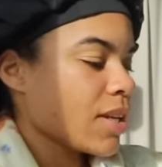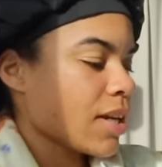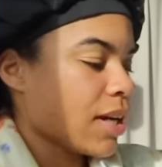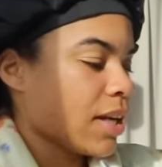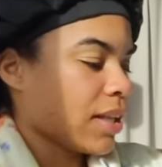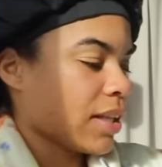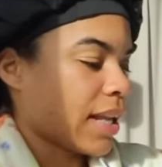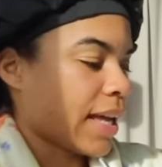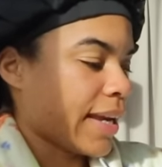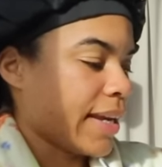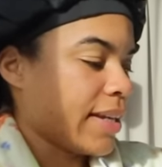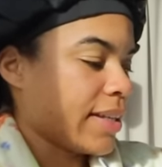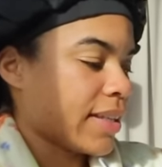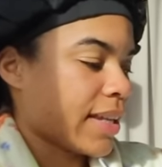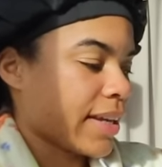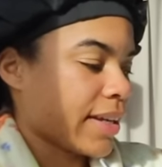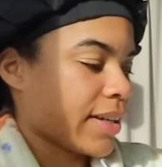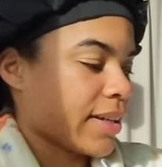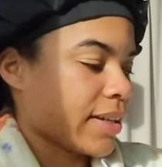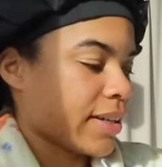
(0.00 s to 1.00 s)
a light
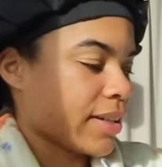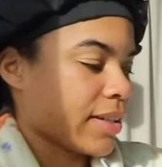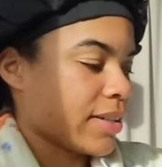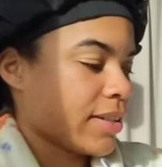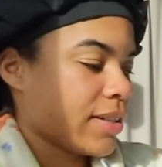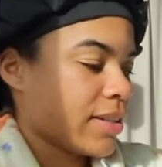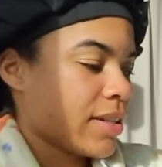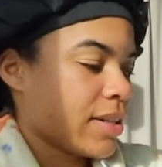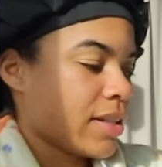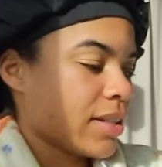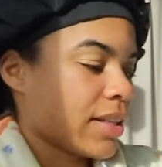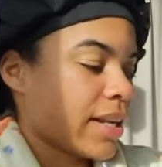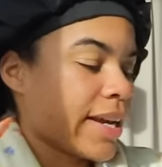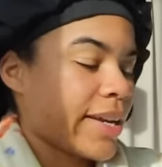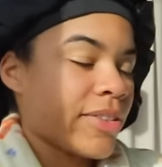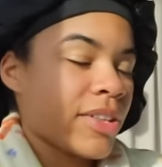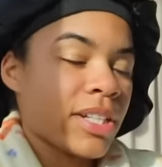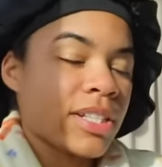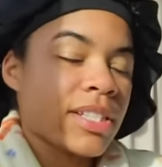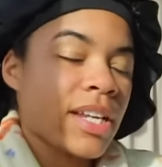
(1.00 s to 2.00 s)
like a
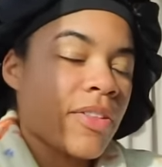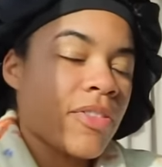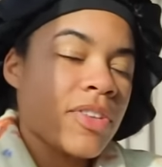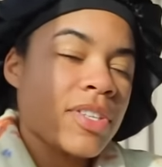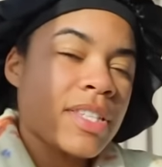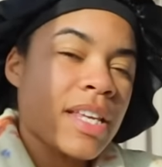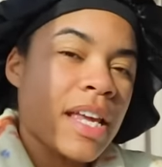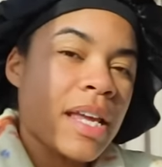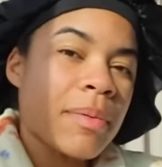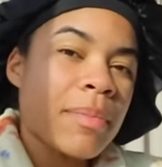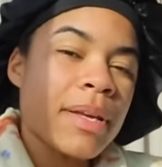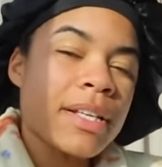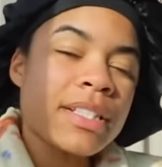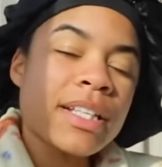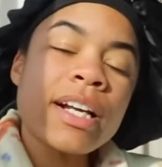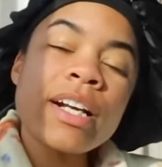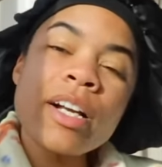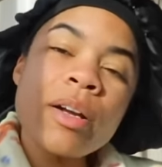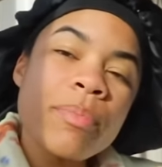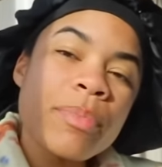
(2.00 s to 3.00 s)
light that's not the same as
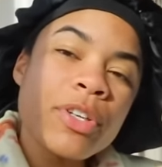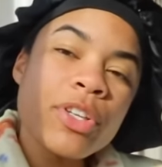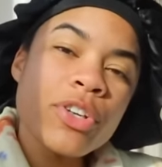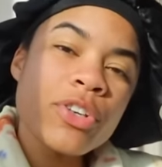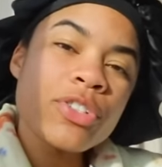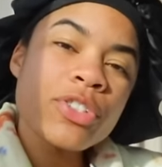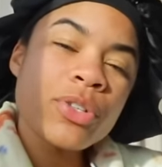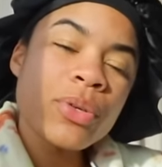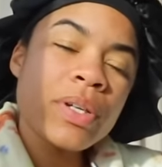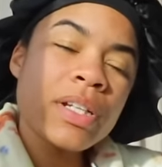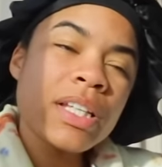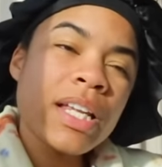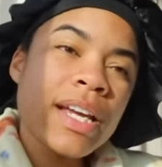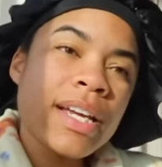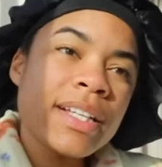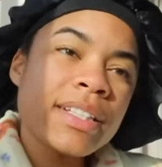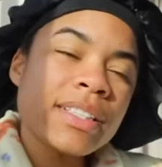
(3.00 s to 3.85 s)
like a computer screen light.